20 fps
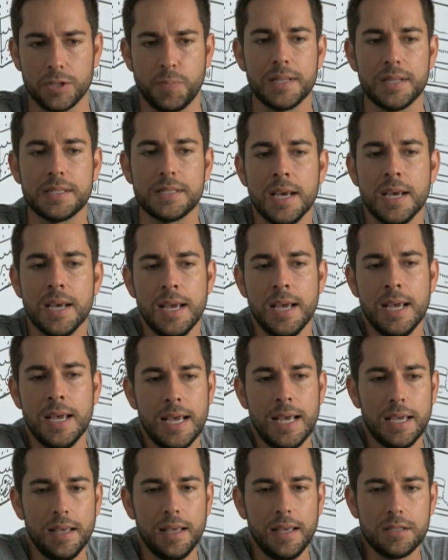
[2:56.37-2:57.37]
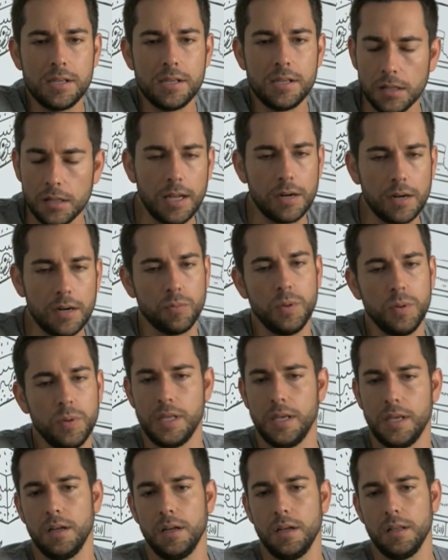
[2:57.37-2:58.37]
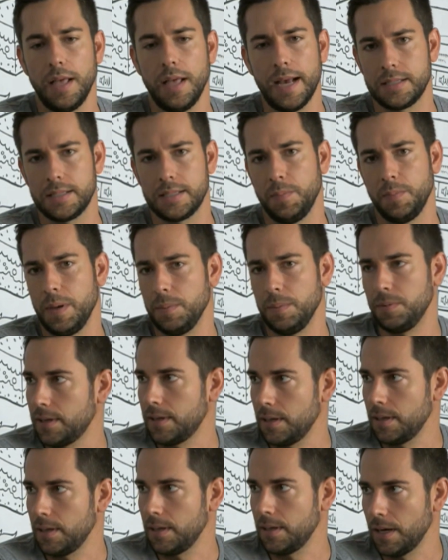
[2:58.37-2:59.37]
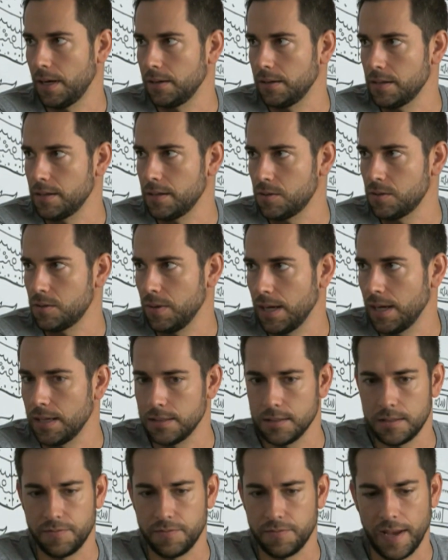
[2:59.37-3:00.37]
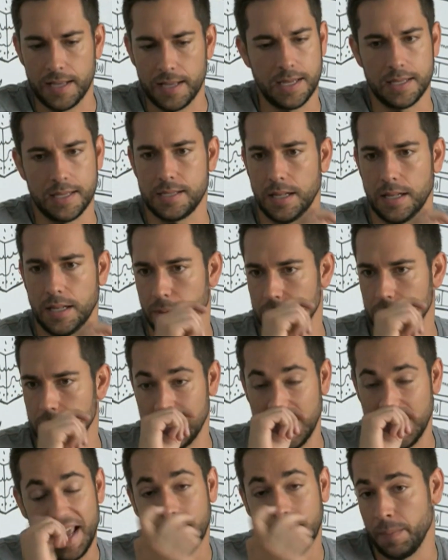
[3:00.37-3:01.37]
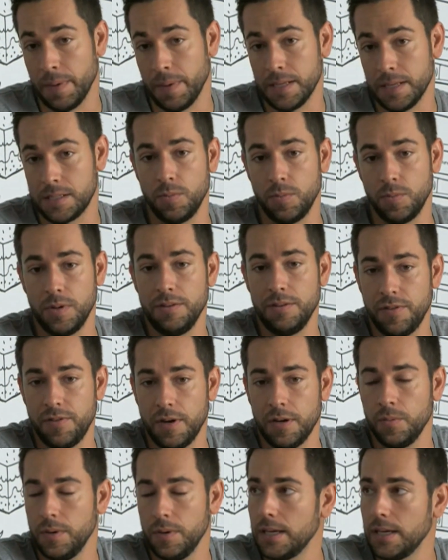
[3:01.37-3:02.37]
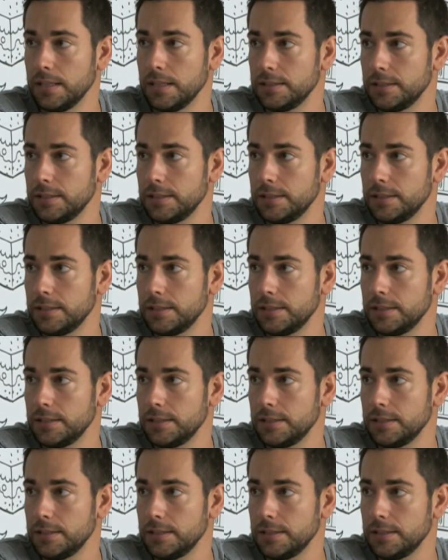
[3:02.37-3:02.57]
but it's a lot of really excellent people that come down here this weekend, fans and celebrities alike. I mean, it's a really fun weekend.